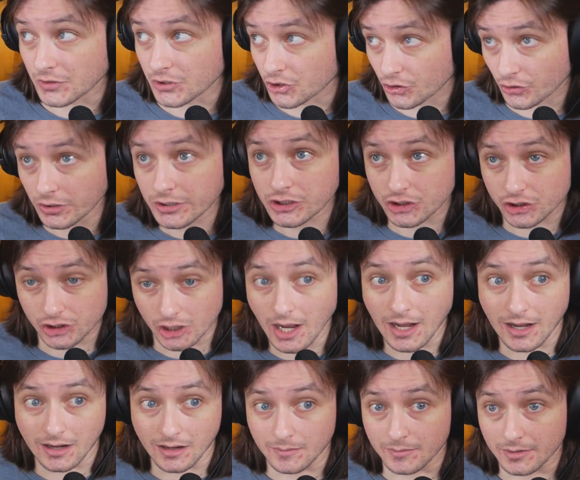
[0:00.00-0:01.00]
Good
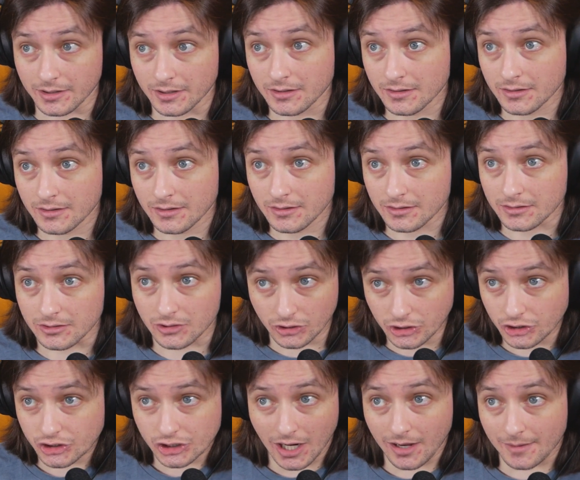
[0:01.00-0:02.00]
job.
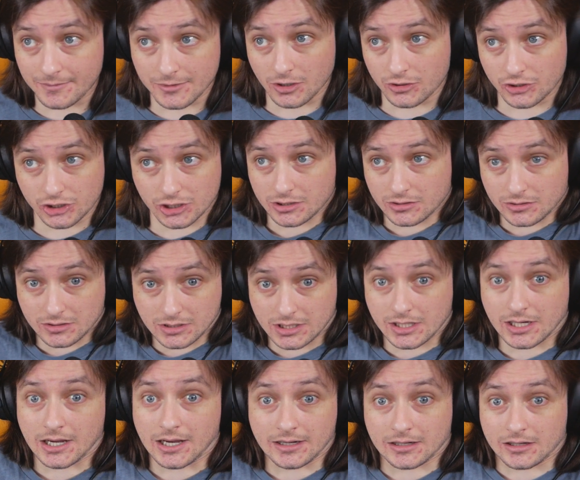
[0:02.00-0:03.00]
Good job, Yoshiyuki
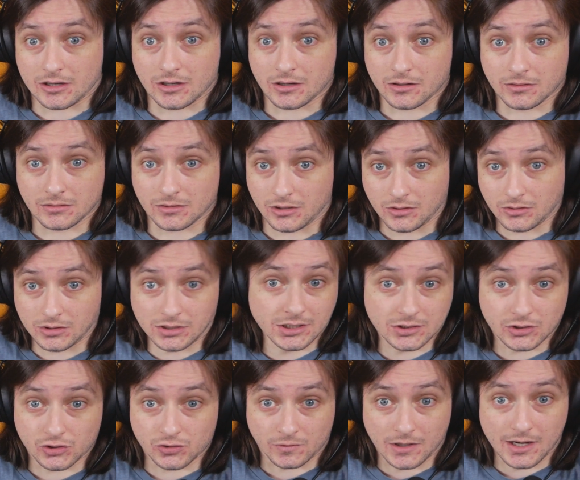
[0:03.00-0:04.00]
Kaneko. You
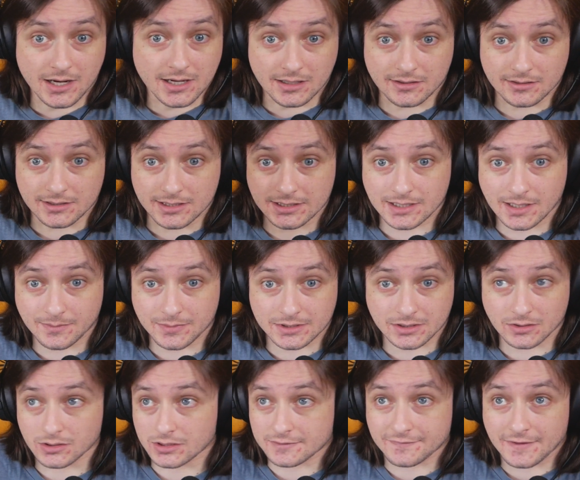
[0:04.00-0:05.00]
did great. This
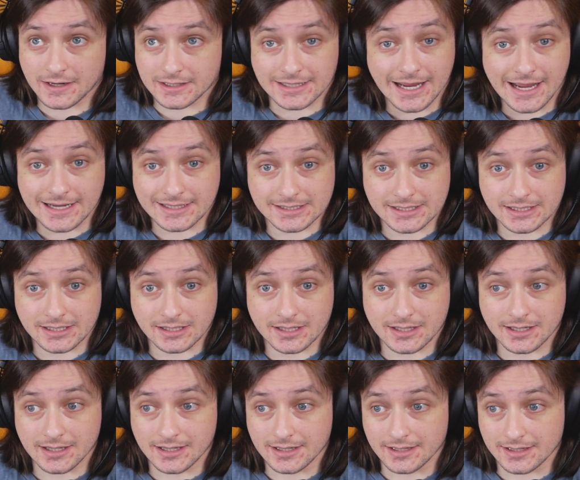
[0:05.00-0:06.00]
episode is fantastic.
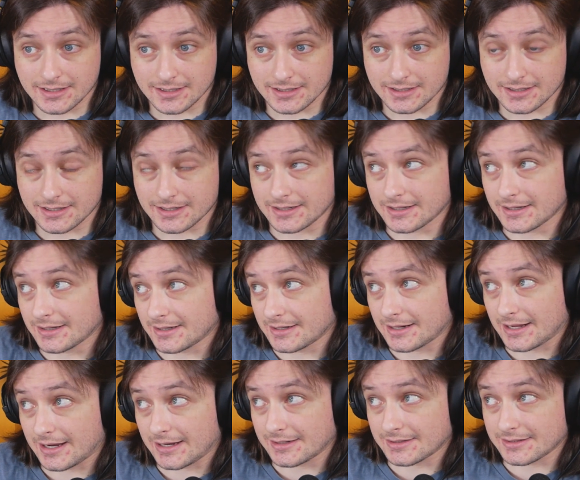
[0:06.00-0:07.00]

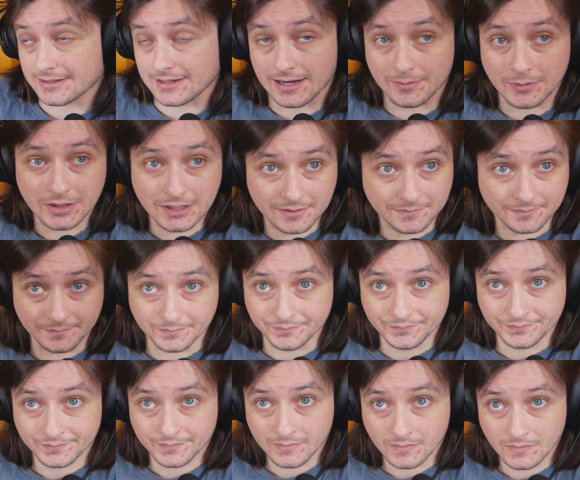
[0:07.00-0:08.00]
I mean,
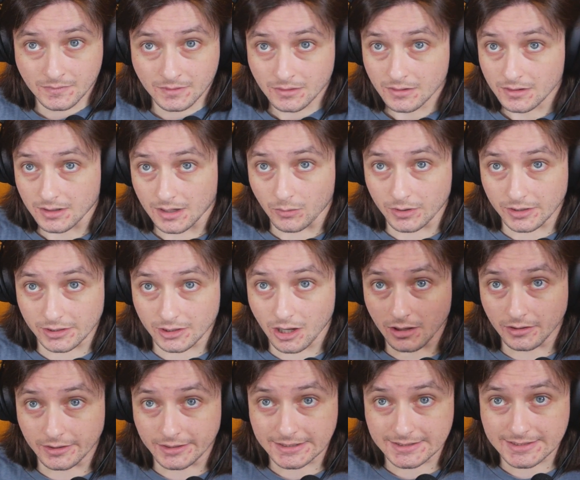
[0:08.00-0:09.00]
I wouldn't
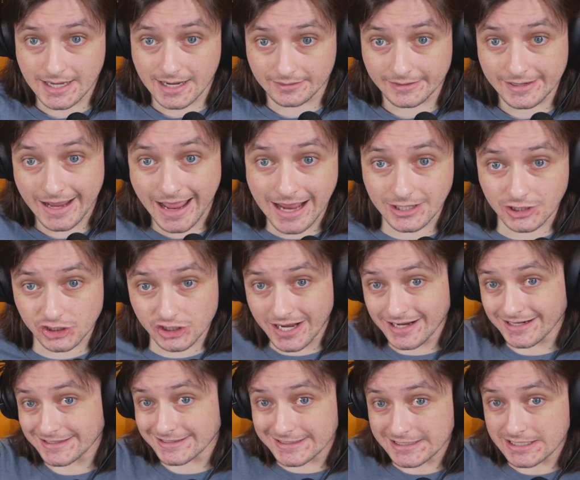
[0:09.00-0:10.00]
call it exactly
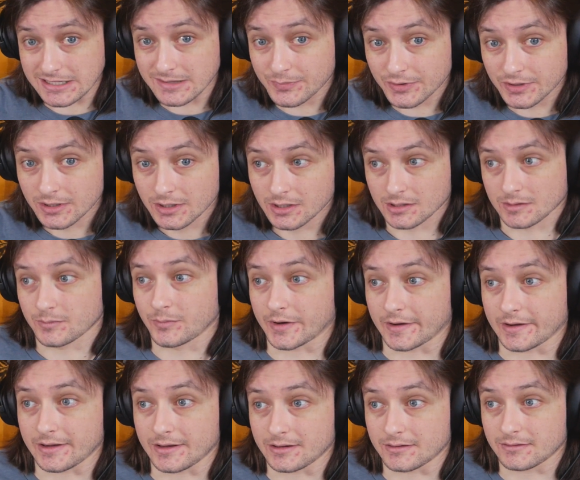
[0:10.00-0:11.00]
hashtag deep,
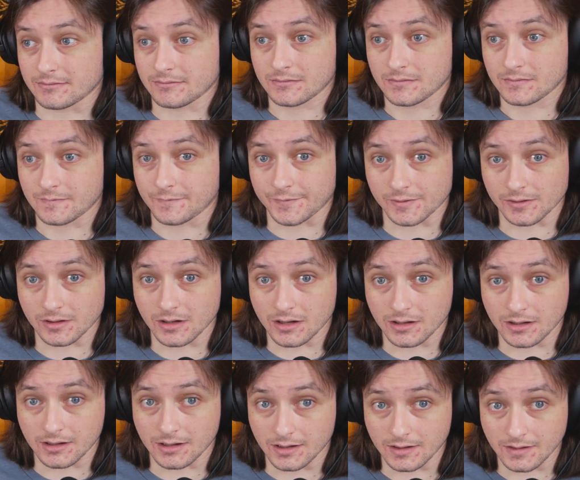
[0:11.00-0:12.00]
but for
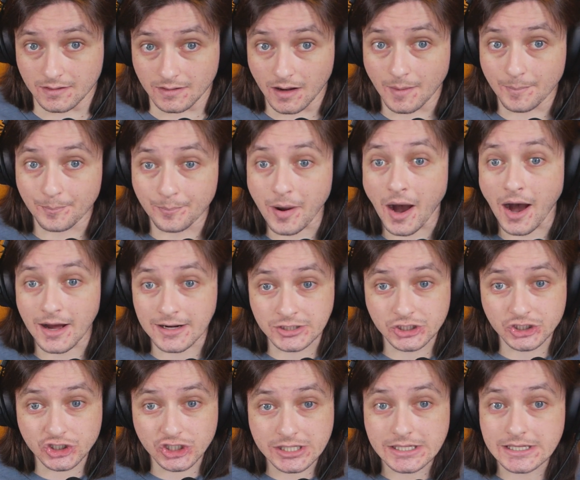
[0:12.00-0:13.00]
a
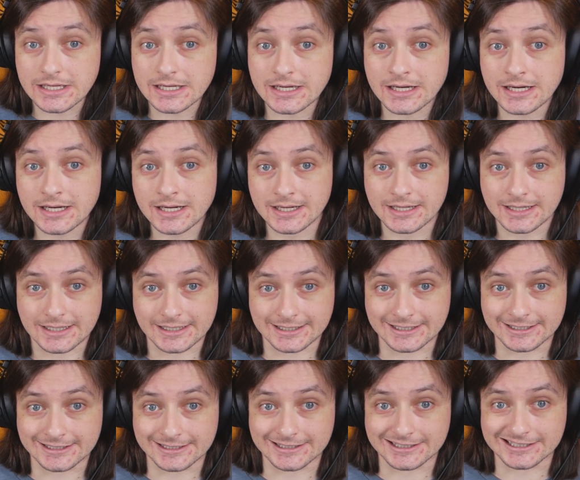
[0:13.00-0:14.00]
punchy,
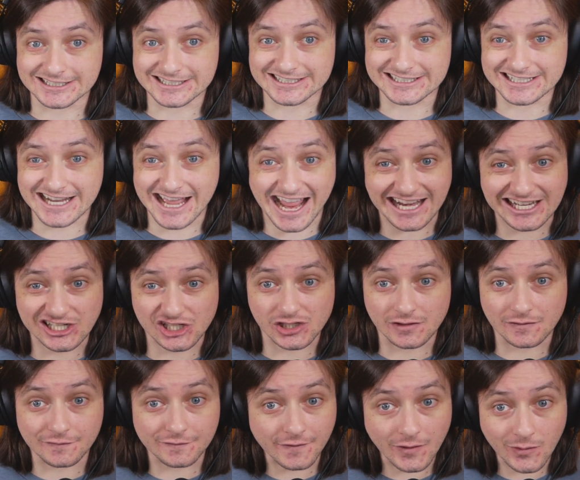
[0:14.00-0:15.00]

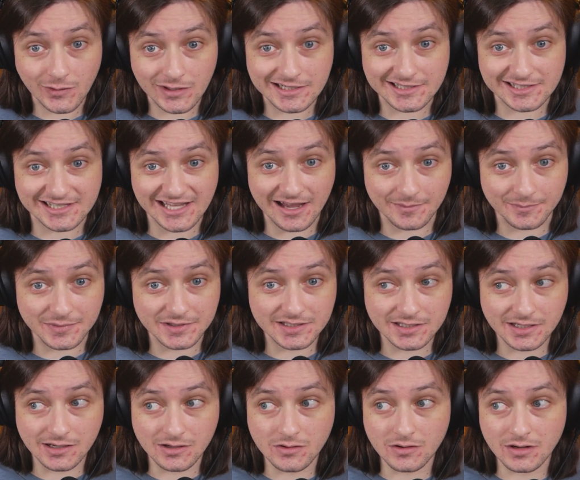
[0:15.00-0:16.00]
action-focused
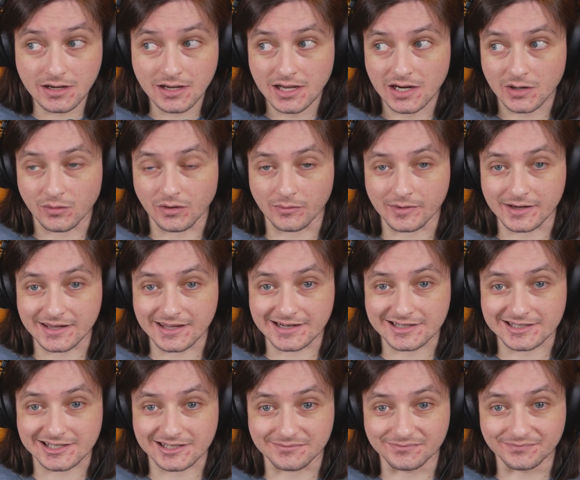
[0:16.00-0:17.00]
episode where we
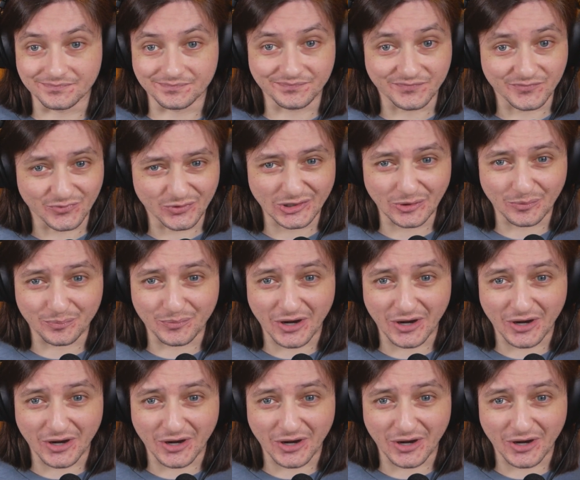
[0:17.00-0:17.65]
get some real